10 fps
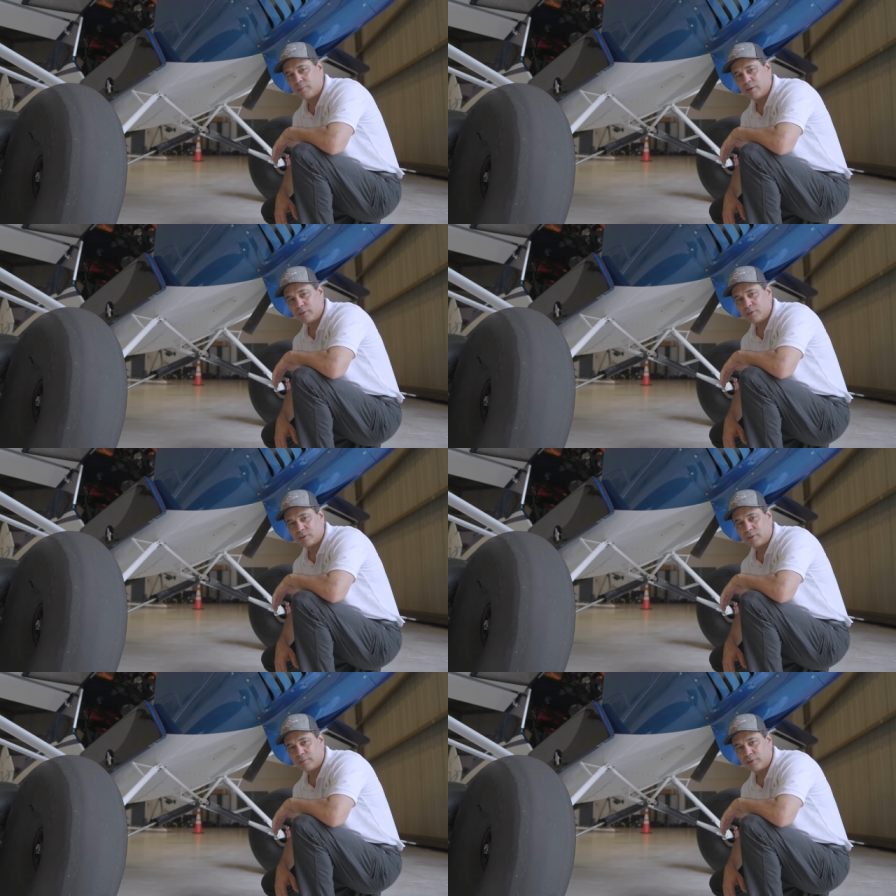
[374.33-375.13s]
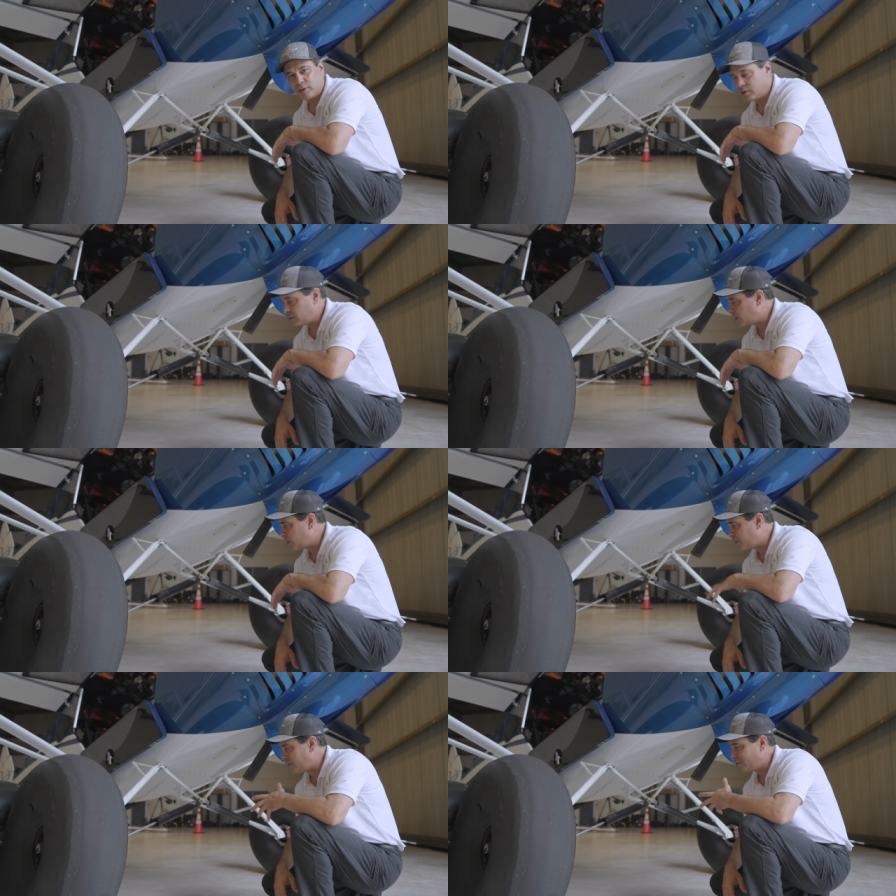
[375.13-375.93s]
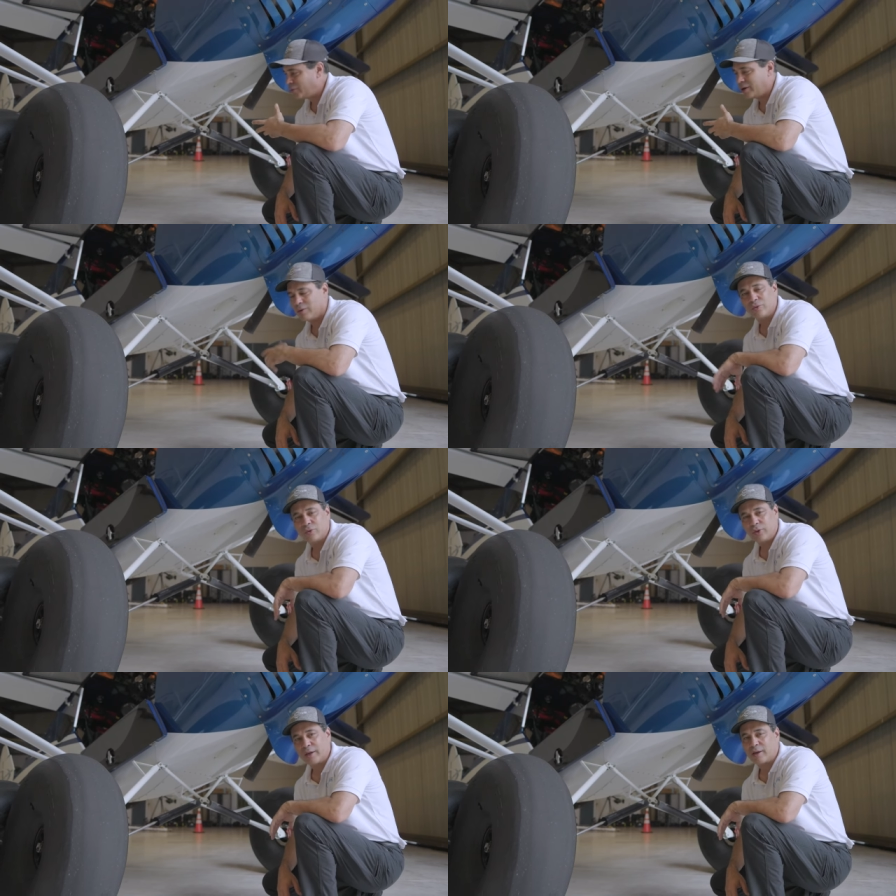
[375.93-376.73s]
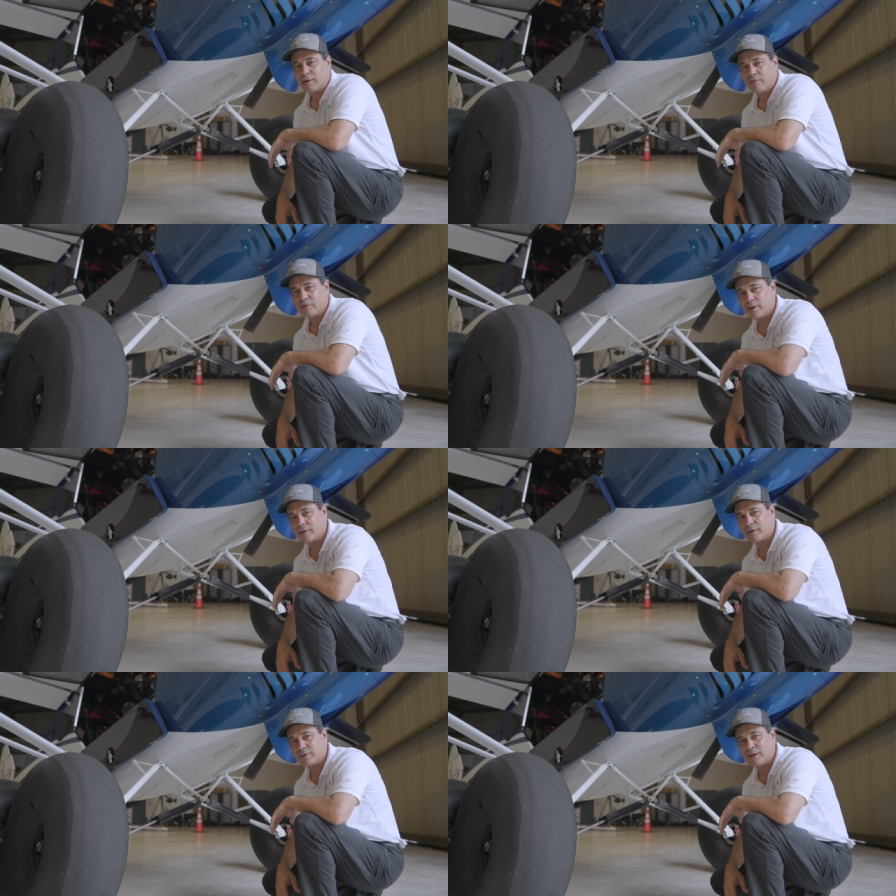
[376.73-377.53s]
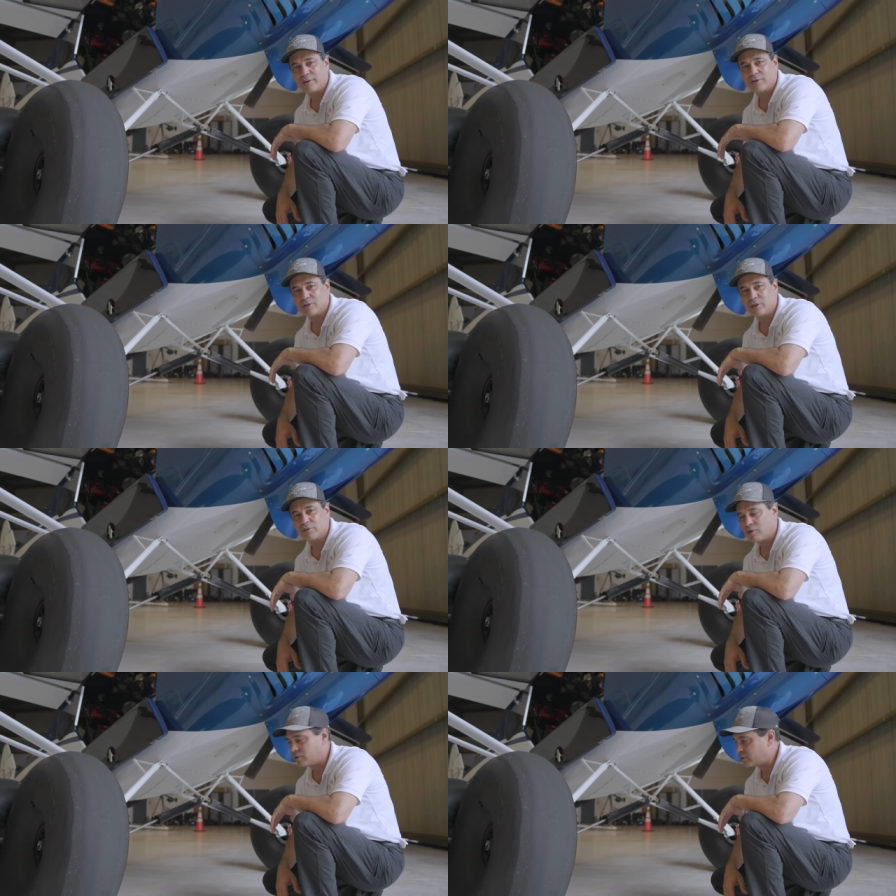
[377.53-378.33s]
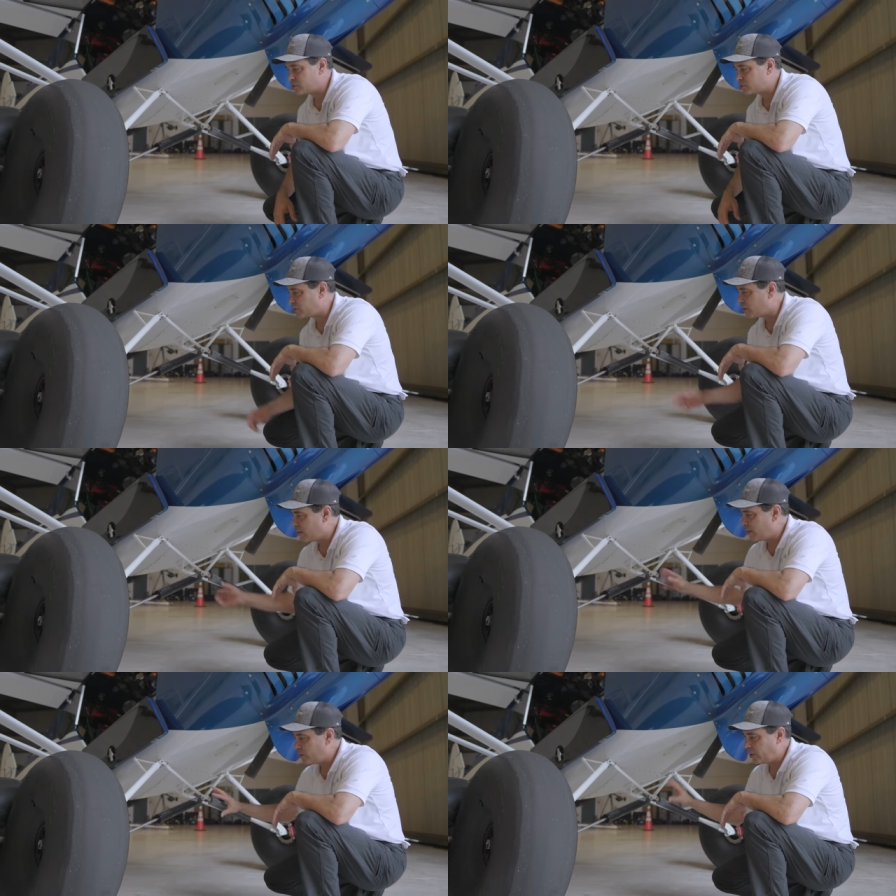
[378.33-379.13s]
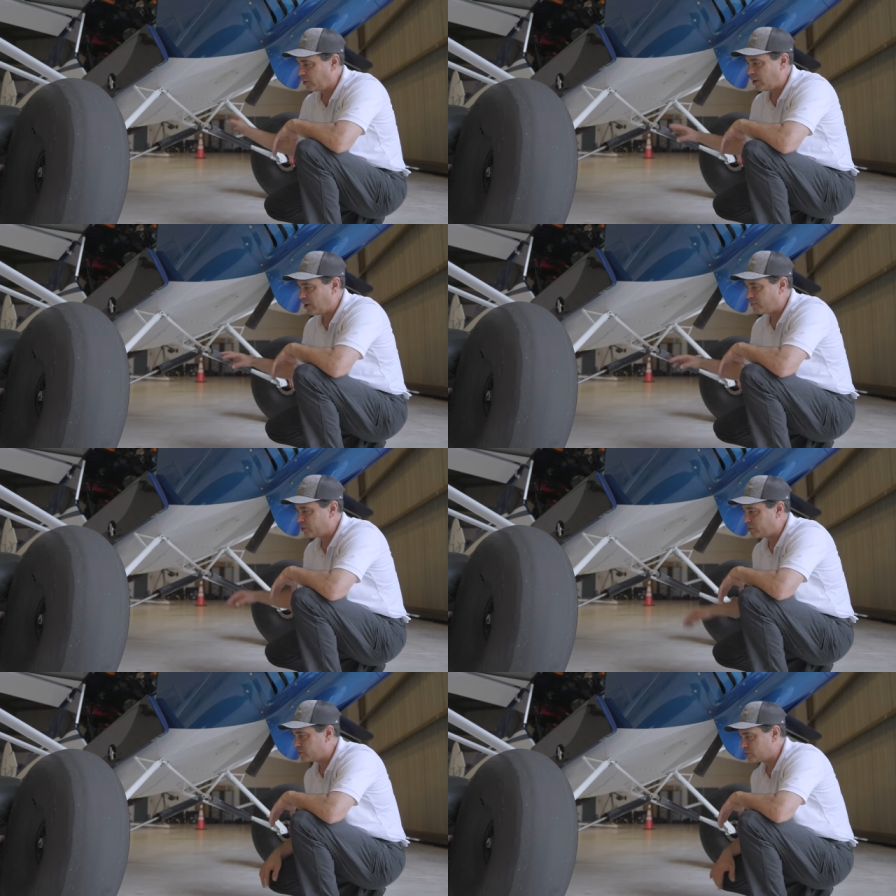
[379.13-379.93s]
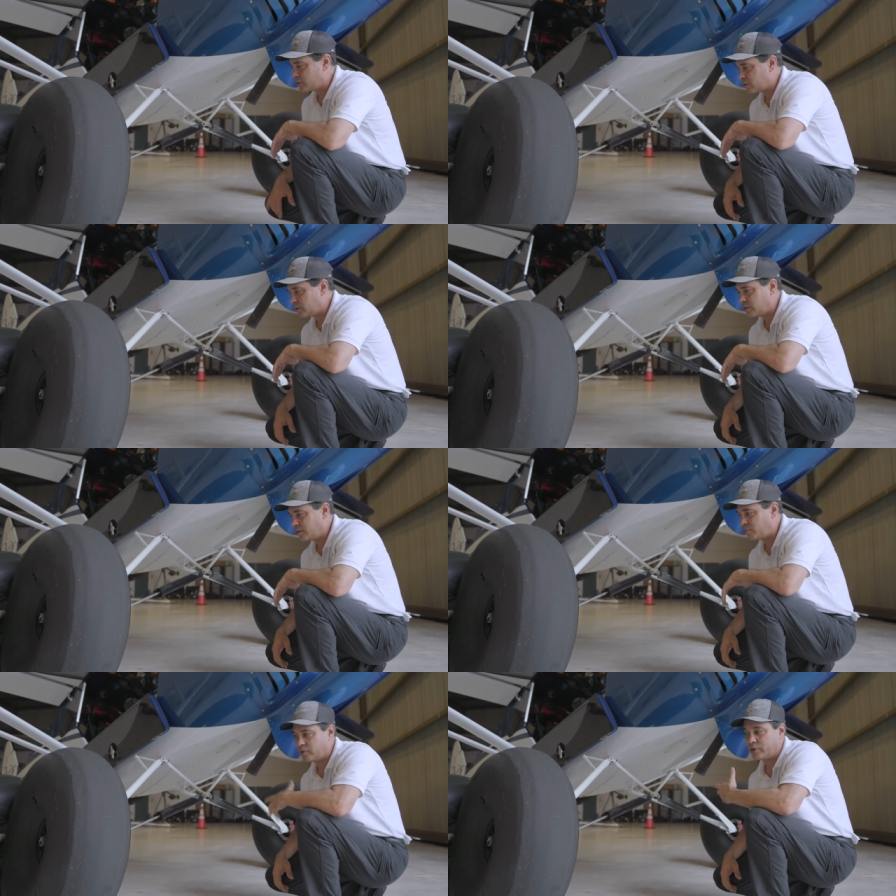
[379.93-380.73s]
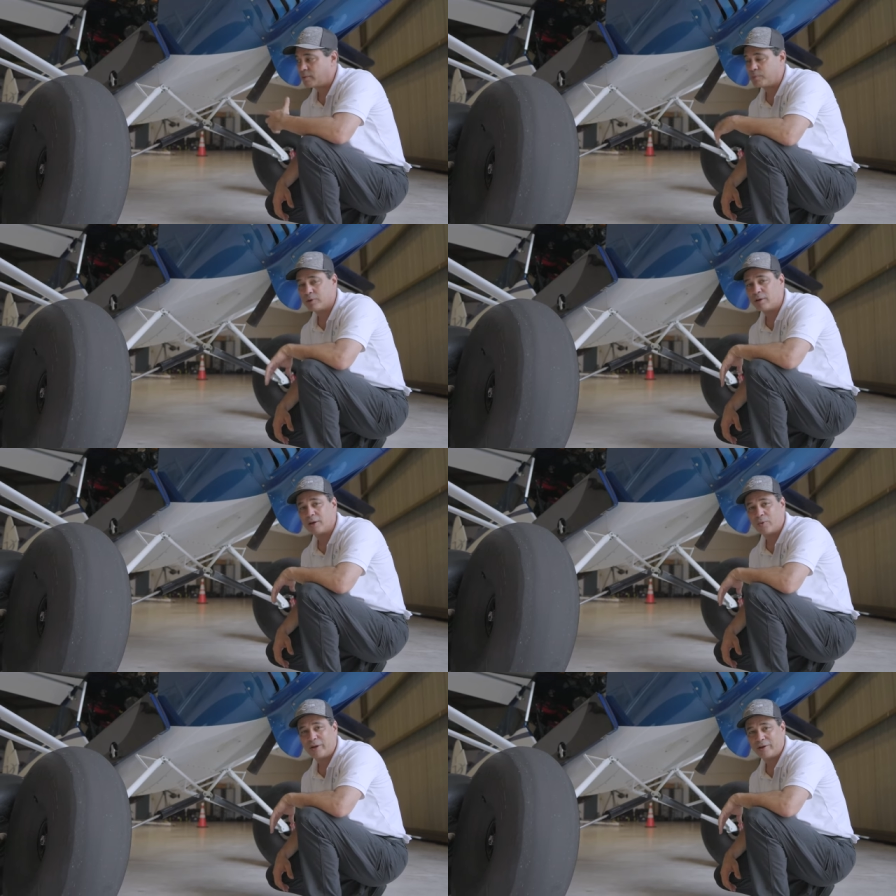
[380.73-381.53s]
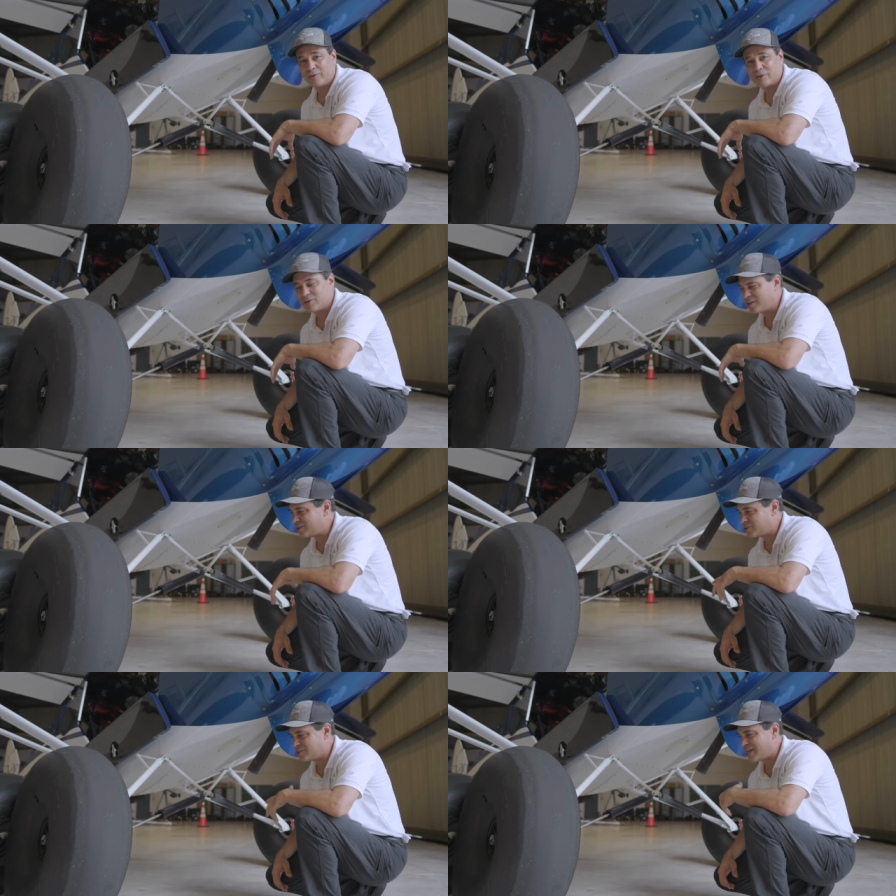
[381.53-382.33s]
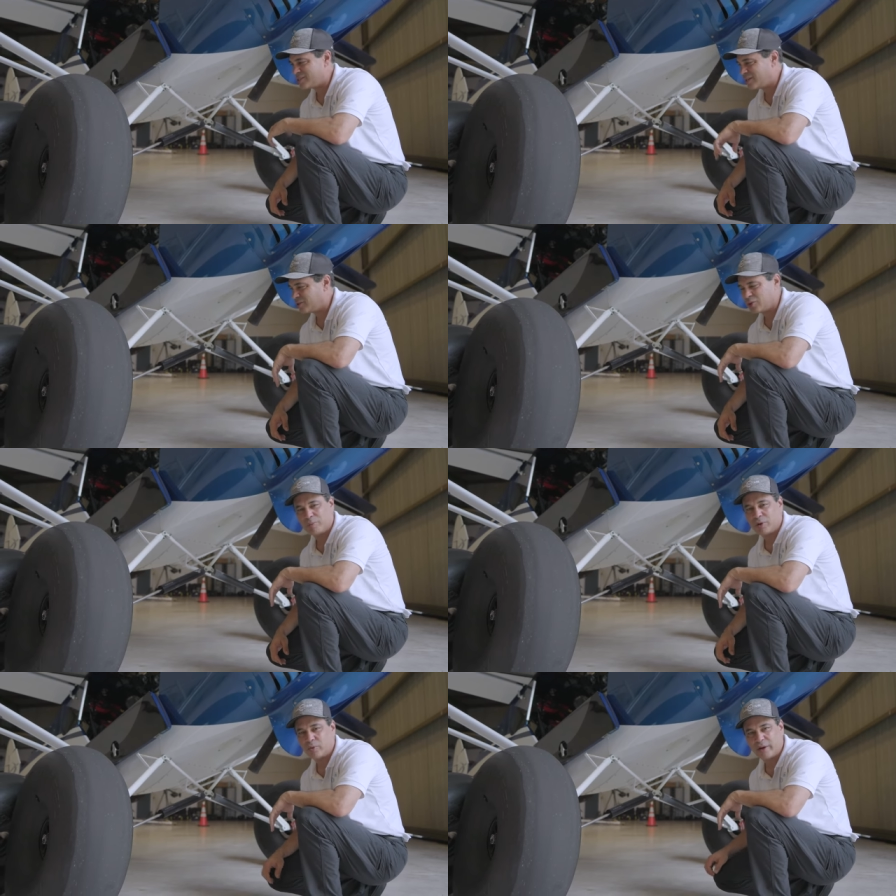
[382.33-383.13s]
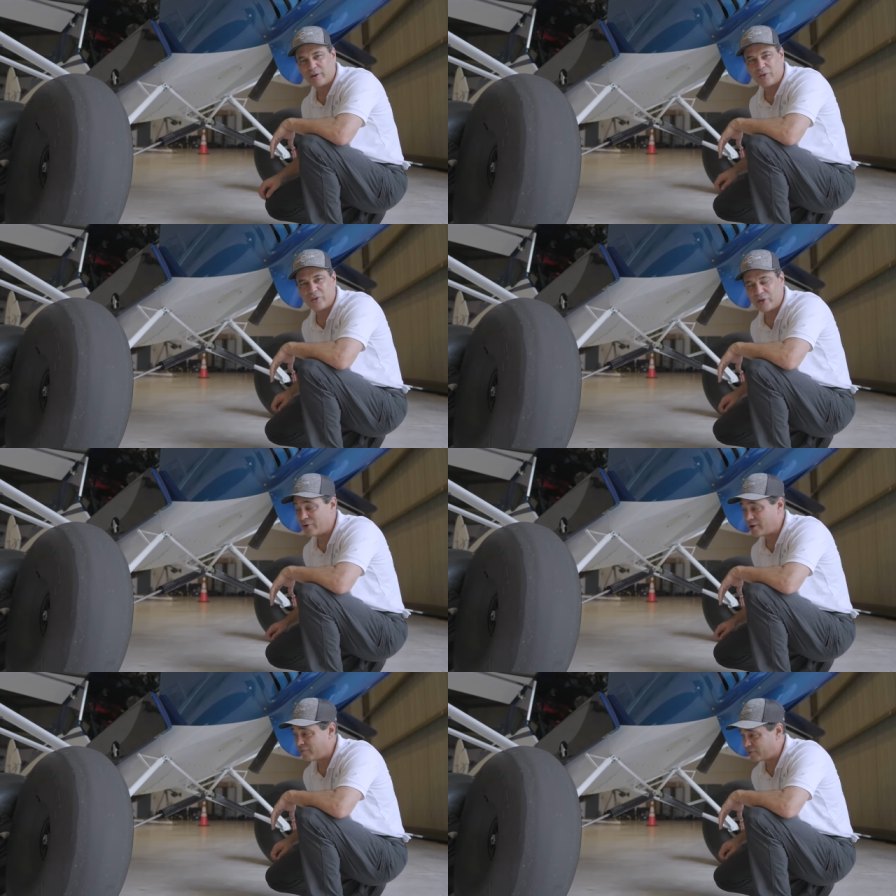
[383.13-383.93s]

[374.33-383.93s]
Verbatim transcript: mountains or something, you hit hard. we don't do that kind of flying down here in South Florida. So we don't have those. And uh, even though you can put a lot of weight on this thing, it just adds that little bit of weight, although they're not